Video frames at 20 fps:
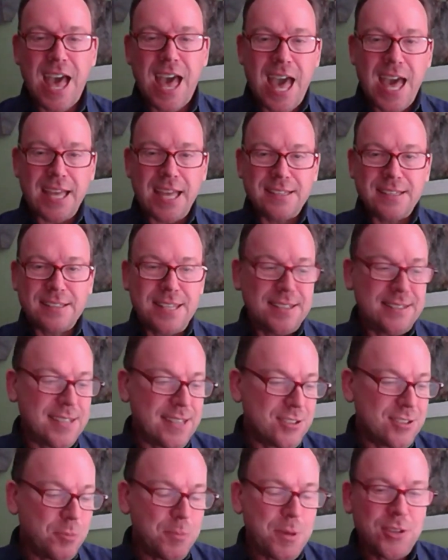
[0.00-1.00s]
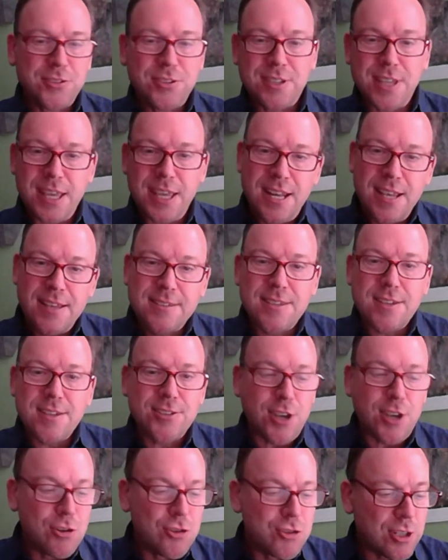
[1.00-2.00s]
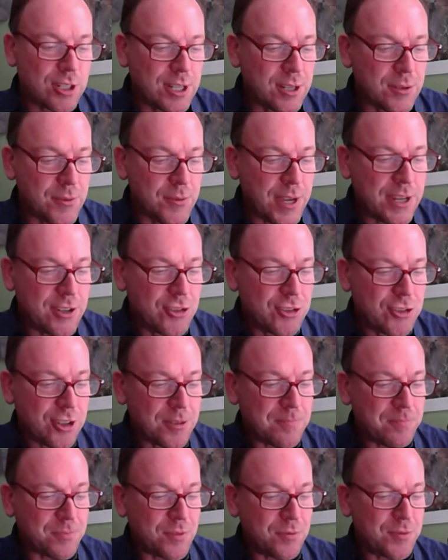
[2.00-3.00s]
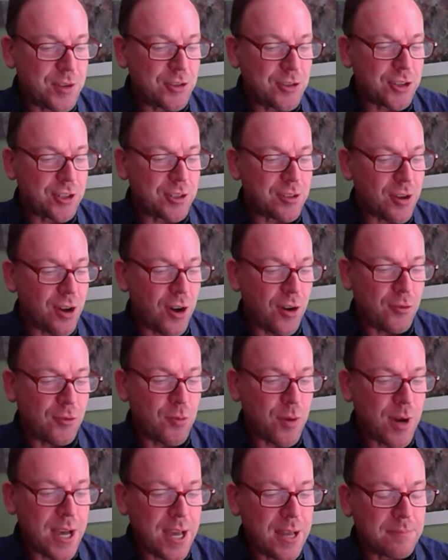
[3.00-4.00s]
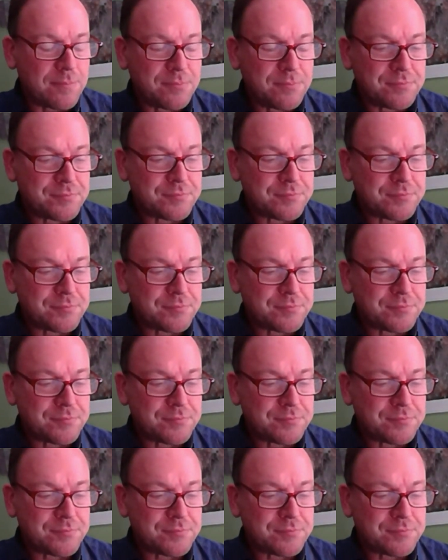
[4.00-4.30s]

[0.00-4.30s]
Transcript: And this is almost, it is the social innovation vision of where